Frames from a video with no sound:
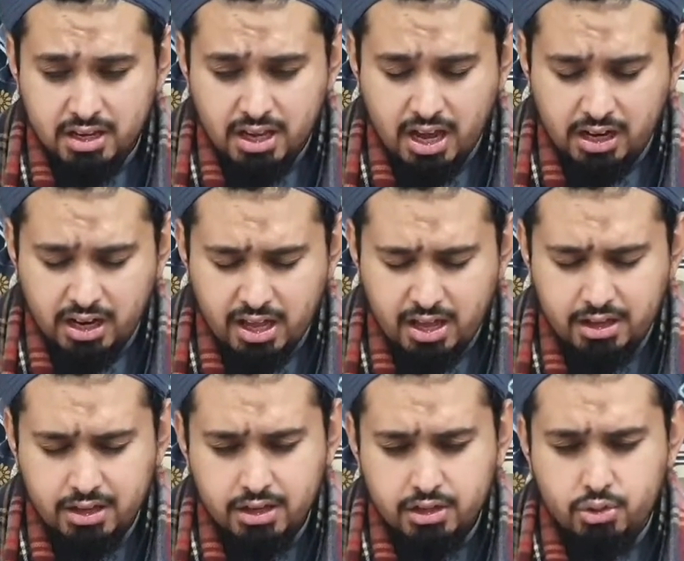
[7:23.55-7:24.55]
Ya
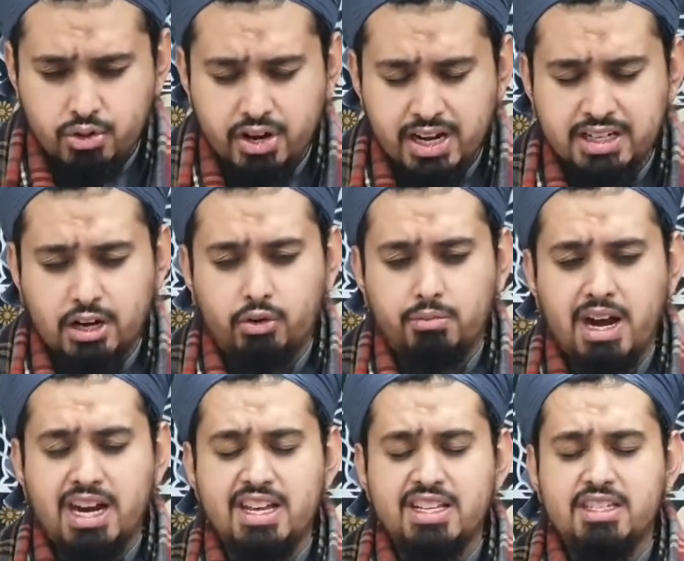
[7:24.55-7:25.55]
Allah, to correct our
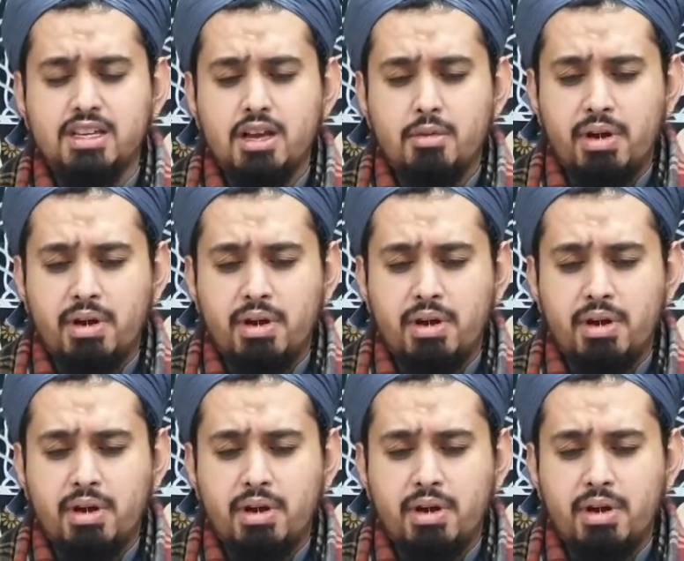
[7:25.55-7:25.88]
manners